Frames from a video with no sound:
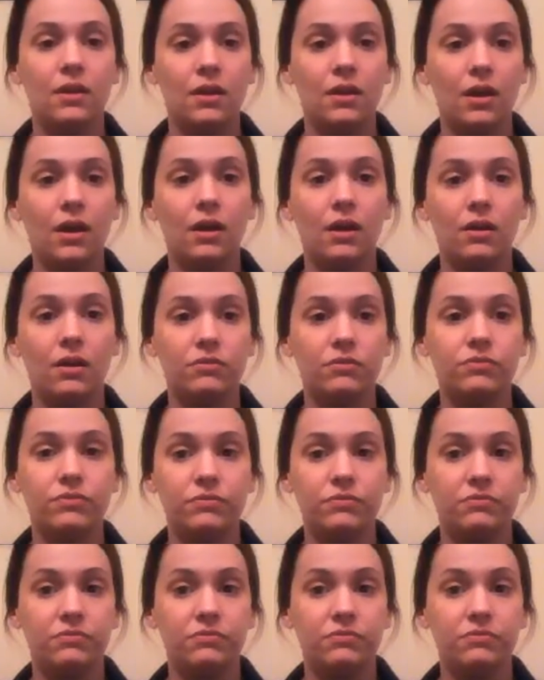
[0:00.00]
of
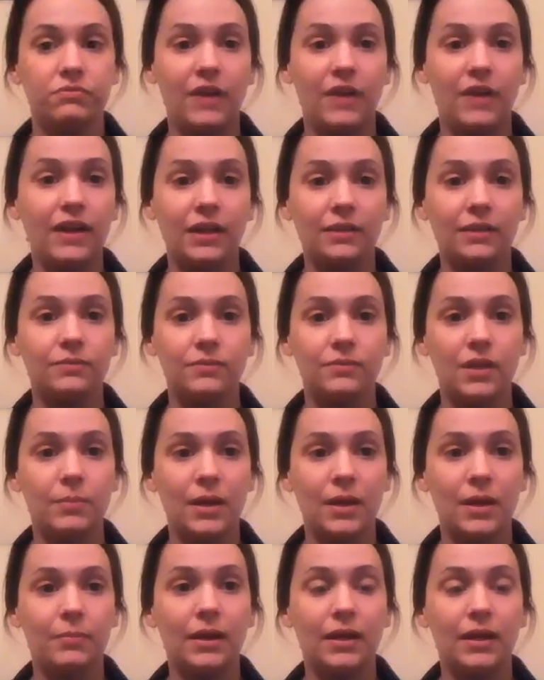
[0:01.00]
fighting
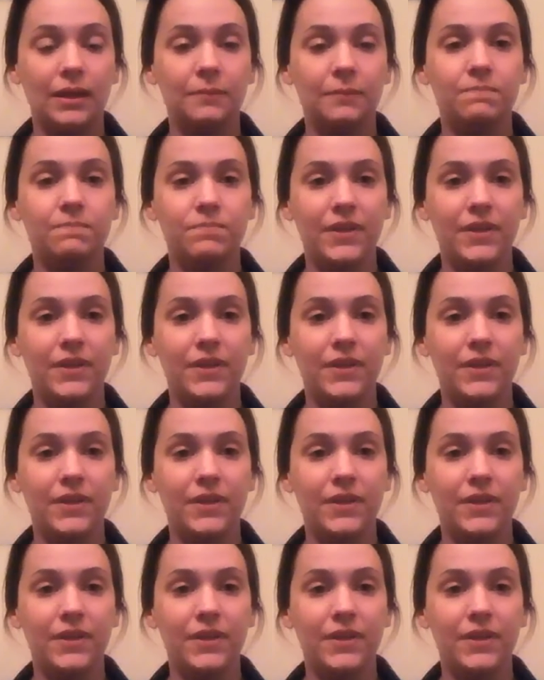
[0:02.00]
about money.